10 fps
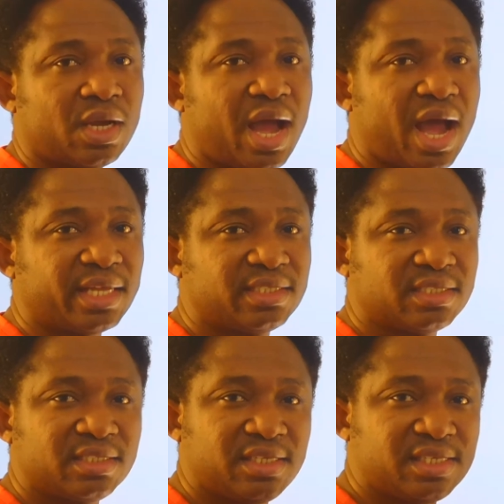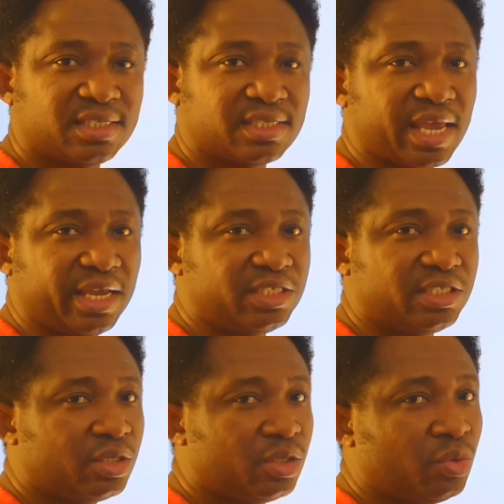at this
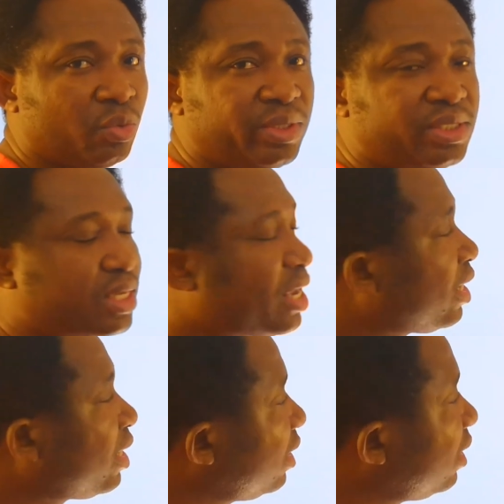stage we say